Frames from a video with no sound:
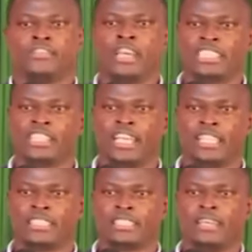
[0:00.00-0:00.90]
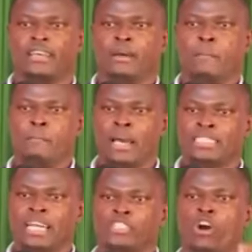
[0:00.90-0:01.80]
Theatrics
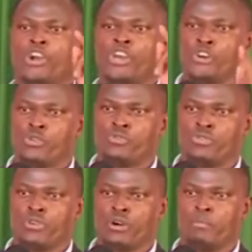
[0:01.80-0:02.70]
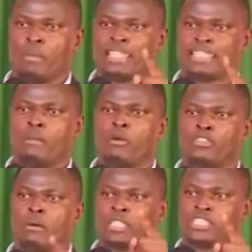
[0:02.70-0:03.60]
meted on you by some
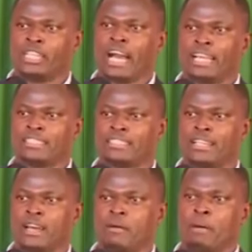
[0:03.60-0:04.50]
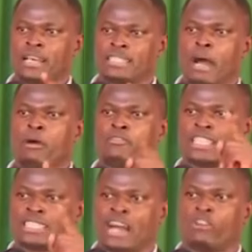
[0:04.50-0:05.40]
of the machineries, by some of
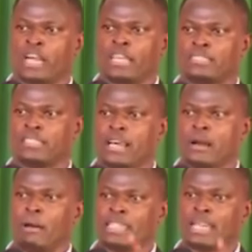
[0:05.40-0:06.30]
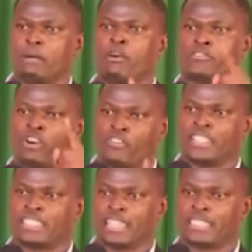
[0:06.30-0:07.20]
the surrogates, by some of the
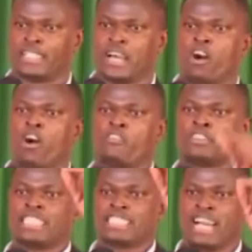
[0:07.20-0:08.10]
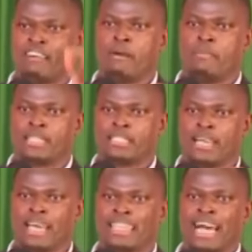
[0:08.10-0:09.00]
officers of this government
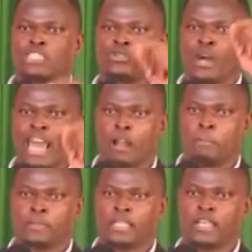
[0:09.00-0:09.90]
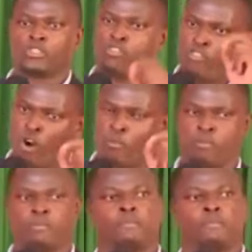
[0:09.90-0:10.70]
that you helped to form.